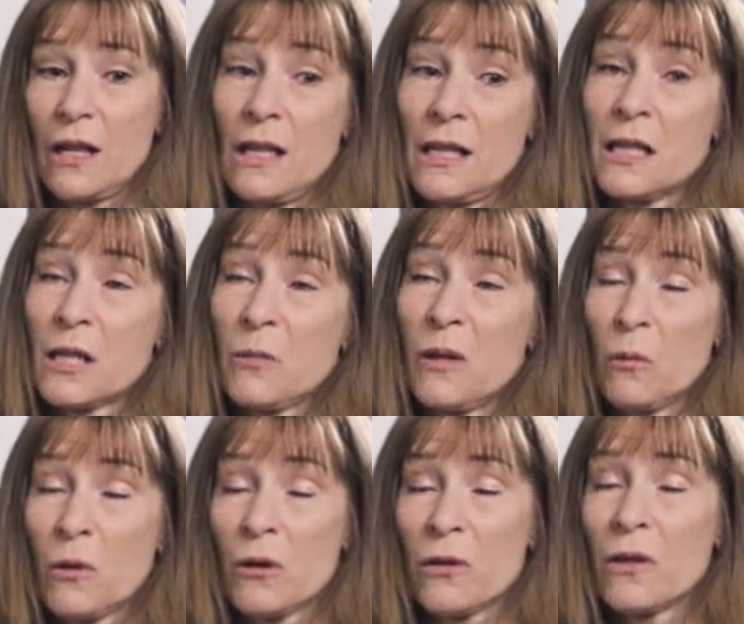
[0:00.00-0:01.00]
it needs to be
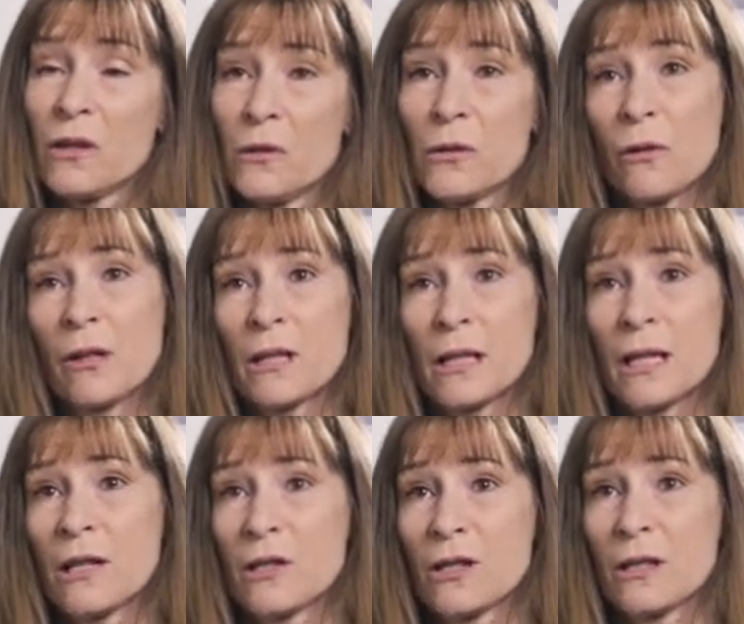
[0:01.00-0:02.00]
worth the news
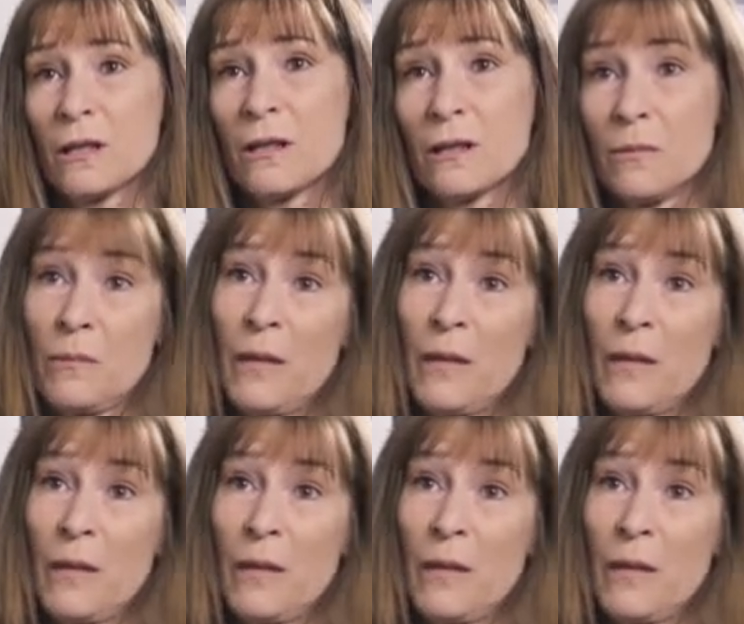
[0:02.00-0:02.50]
organization's